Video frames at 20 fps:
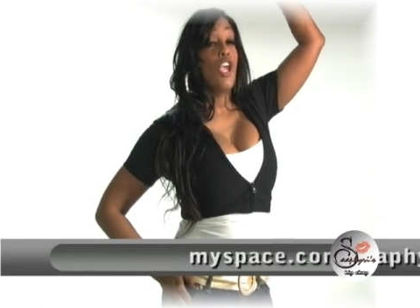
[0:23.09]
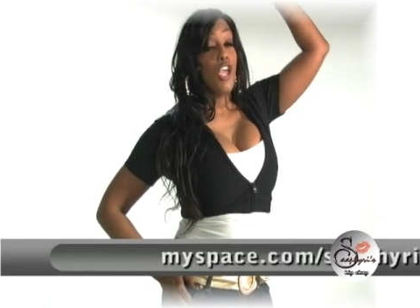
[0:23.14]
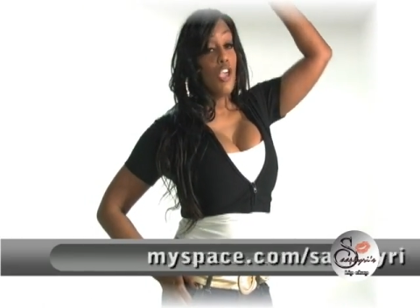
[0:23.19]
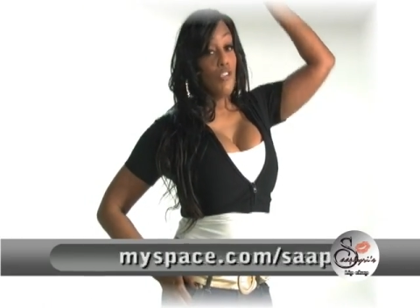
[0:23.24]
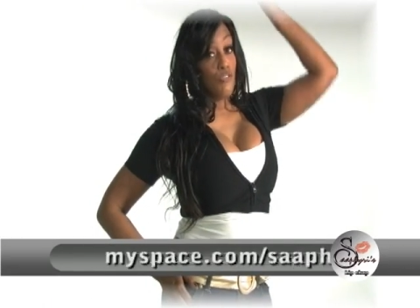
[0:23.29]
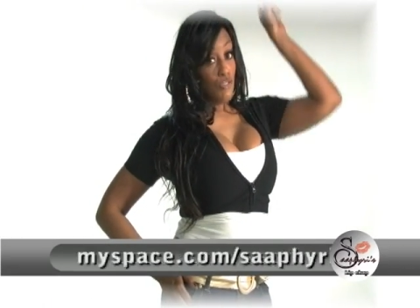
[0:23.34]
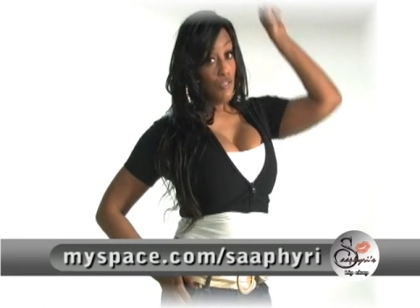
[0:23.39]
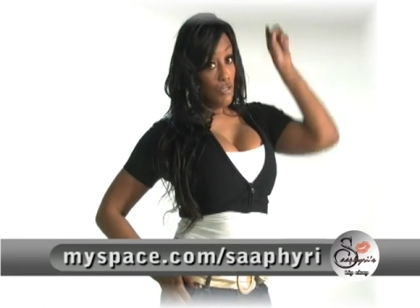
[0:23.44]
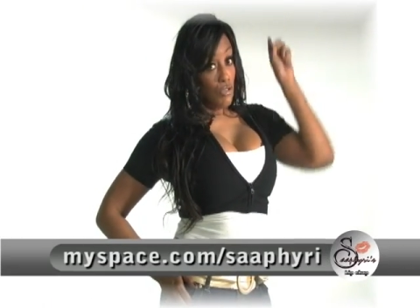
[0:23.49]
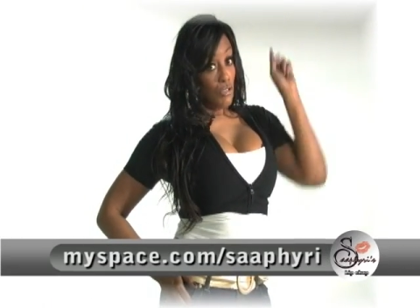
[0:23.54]

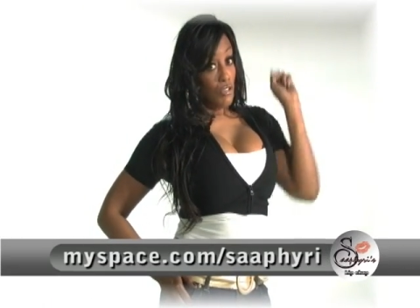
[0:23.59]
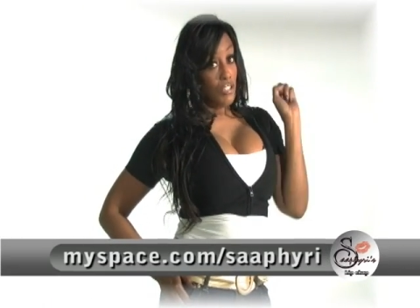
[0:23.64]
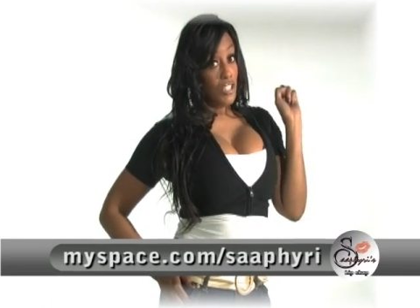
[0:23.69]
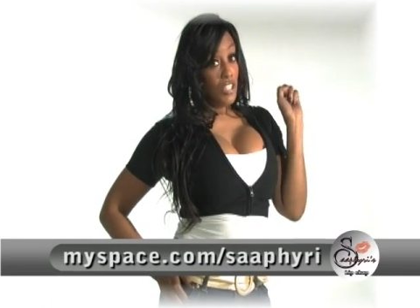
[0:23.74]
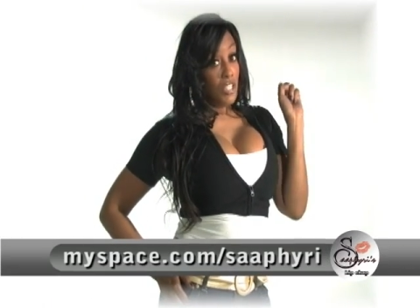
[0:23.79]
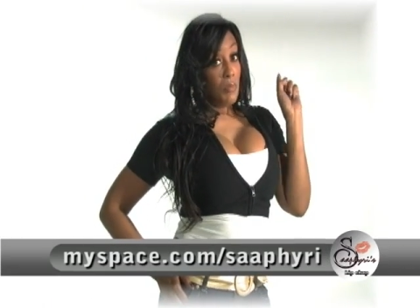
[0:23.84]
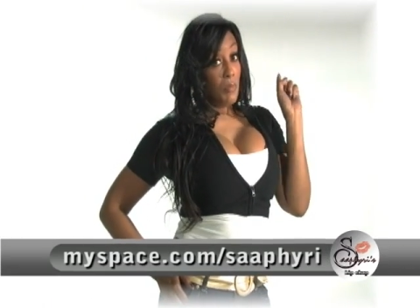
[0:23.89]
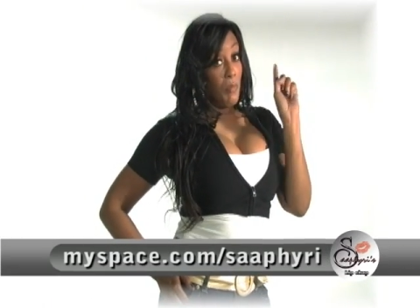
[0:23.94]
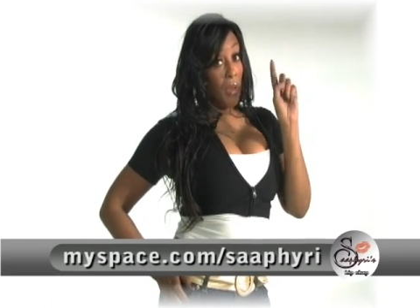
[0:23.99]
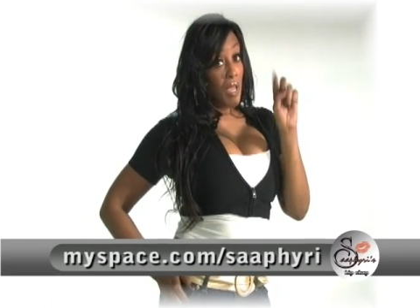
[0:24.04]
If you don't
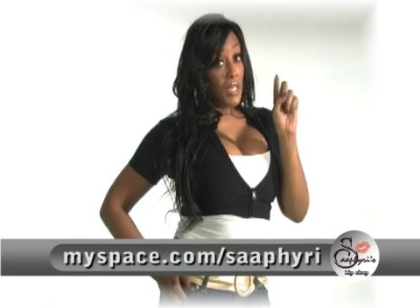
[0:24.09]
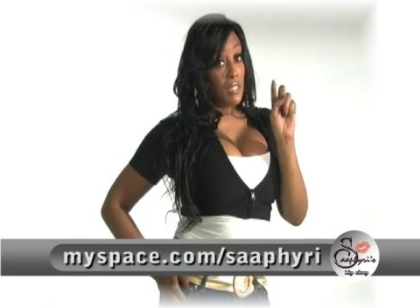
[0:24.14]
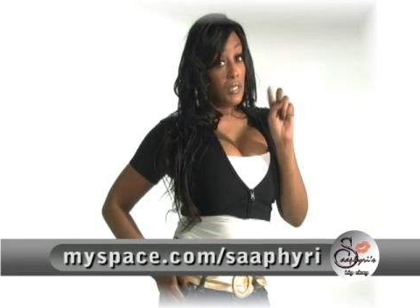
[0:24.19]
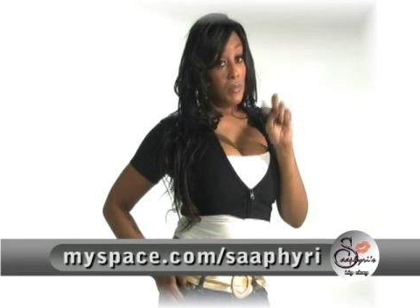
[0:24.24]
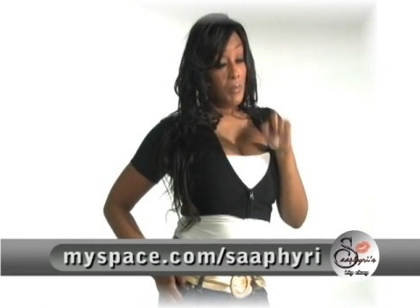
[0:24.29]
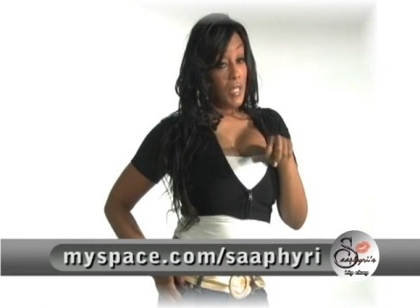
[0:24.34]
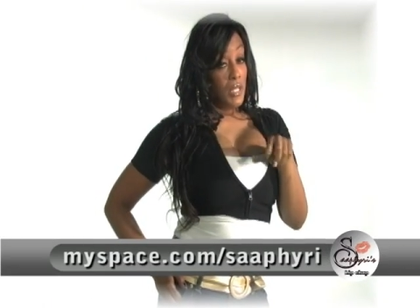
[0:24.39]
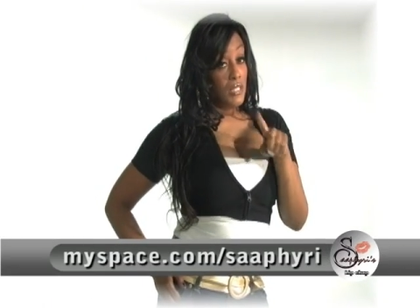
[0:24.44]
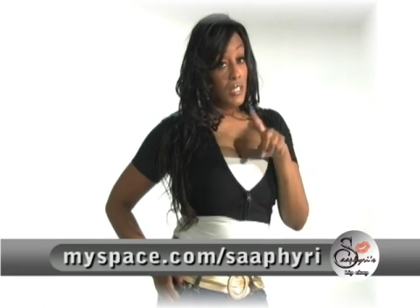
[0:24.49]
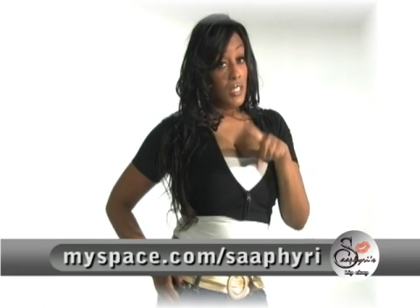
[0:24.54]
see
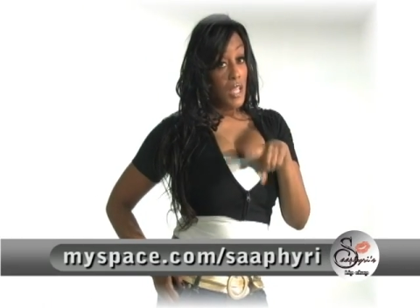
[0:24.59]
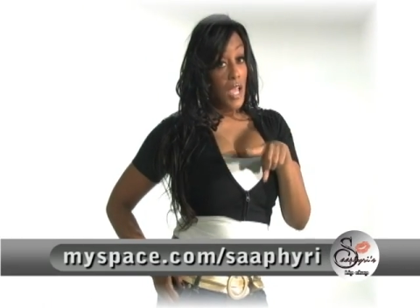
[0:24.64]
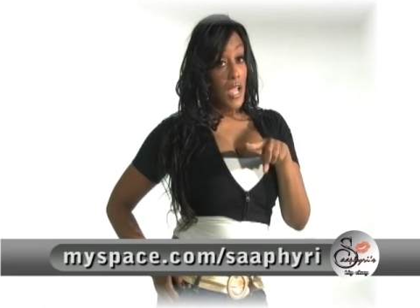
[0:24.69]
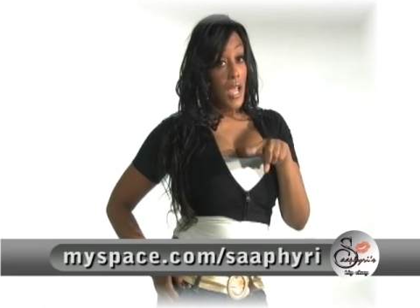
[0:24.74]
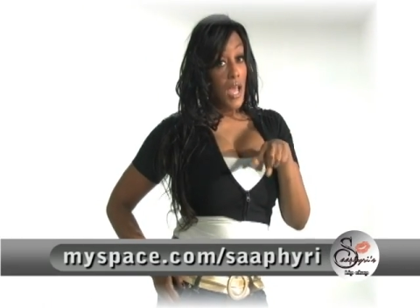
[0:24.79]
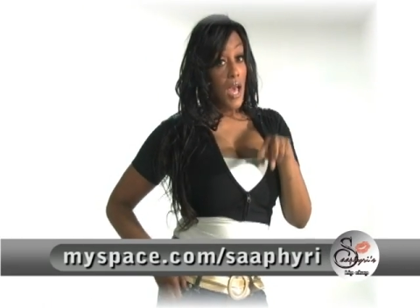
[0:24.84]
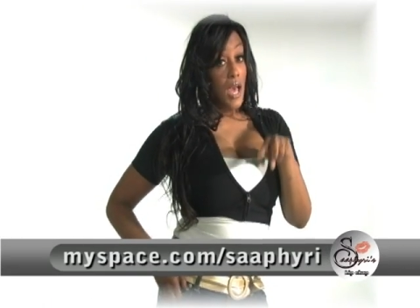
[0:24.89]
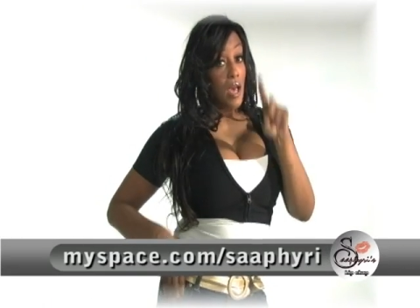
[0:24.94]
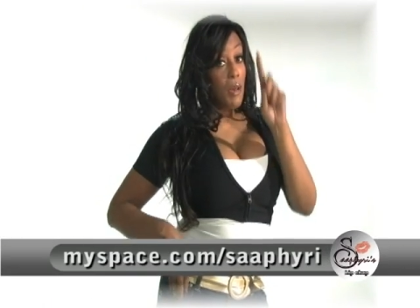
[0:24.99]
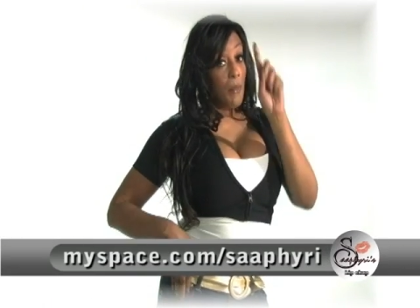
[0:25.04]

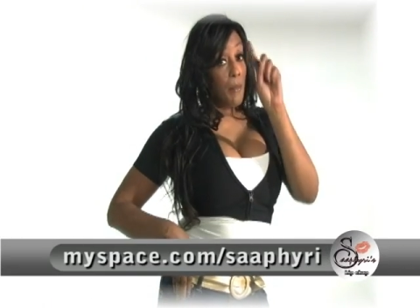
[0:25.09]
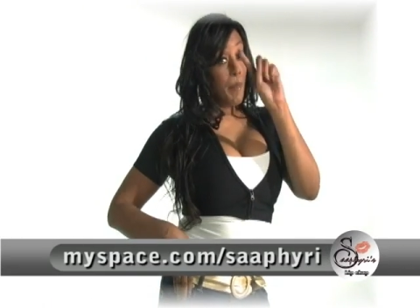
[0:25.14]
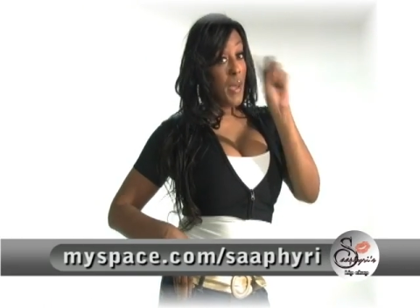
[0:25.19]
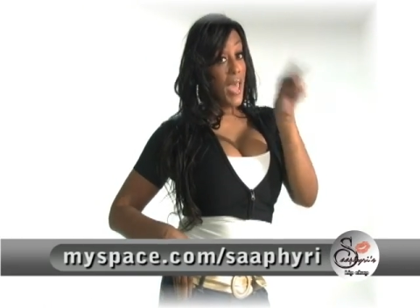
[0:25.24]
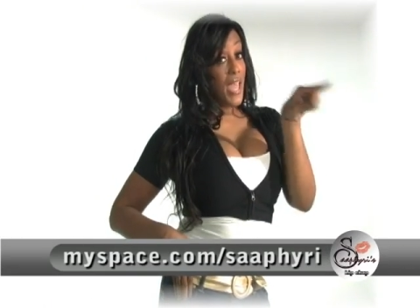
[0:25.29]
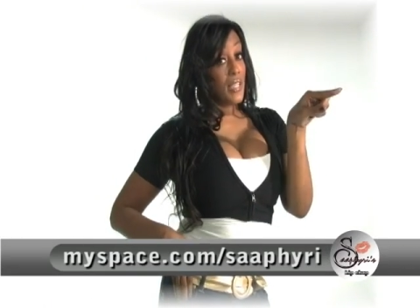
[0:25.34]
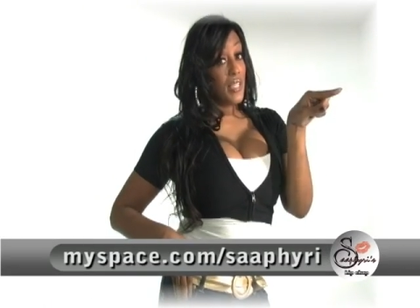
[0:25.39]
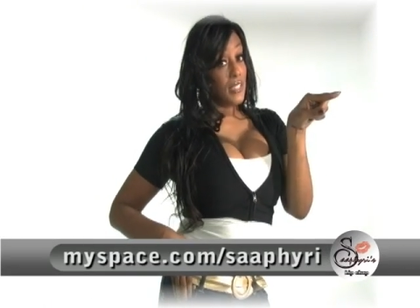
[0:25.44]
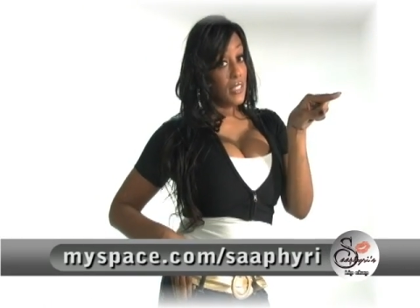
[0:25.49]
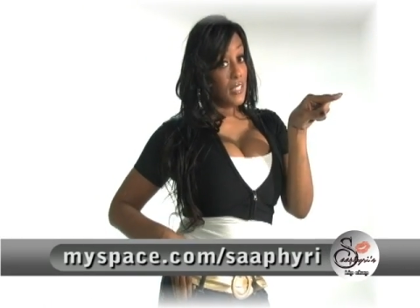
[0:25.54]
myspace.com
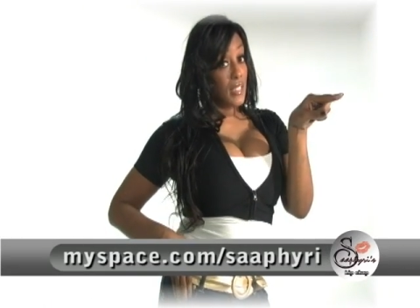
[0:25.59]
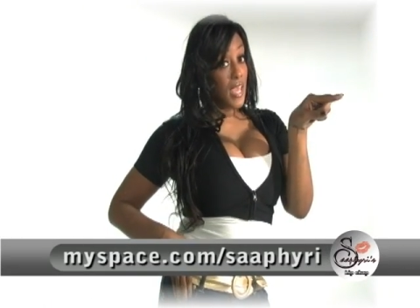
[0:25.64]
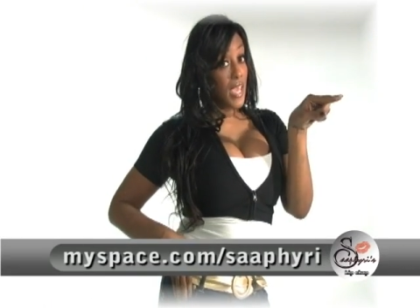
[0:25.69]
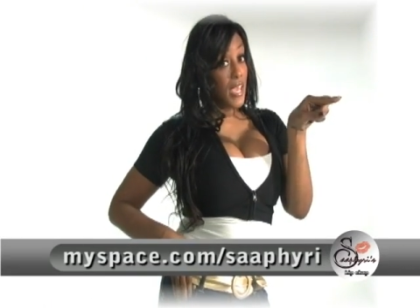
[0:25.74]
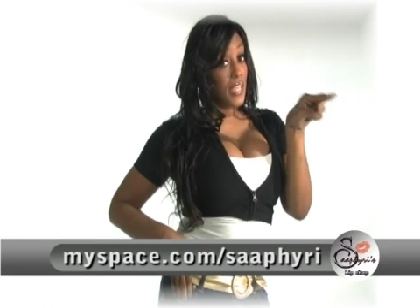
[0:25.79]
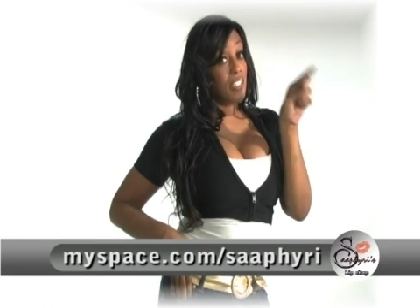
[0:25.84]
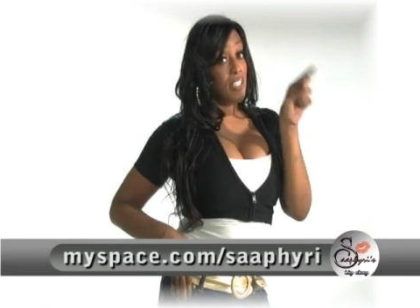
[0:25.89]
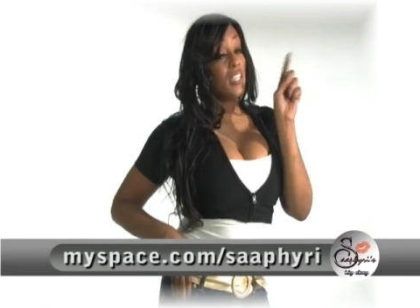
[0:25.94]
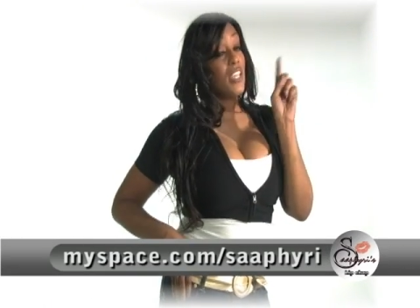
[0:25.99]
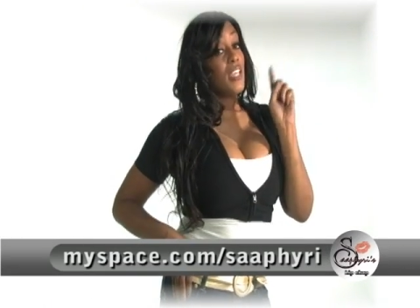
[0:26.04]
backslash